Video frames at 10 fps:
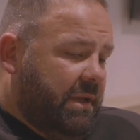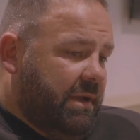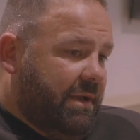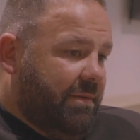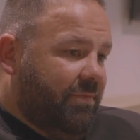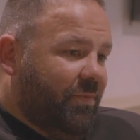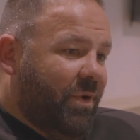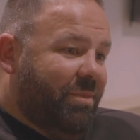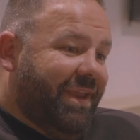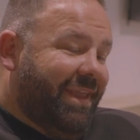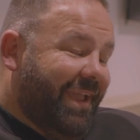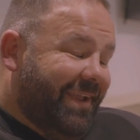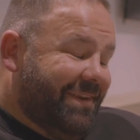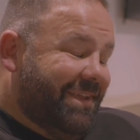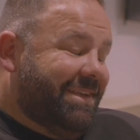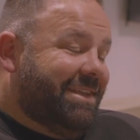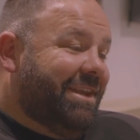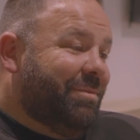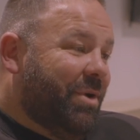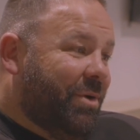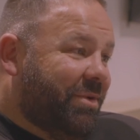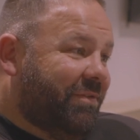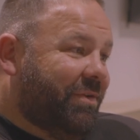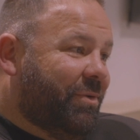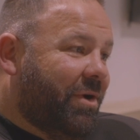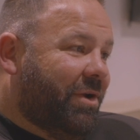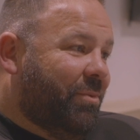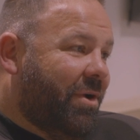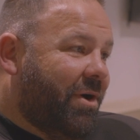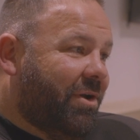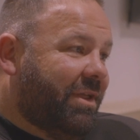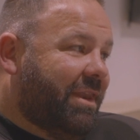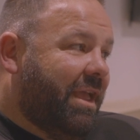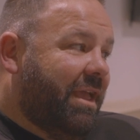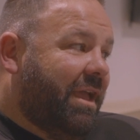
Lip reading: and we've been hanging to get down to Melbourne for quite a while, and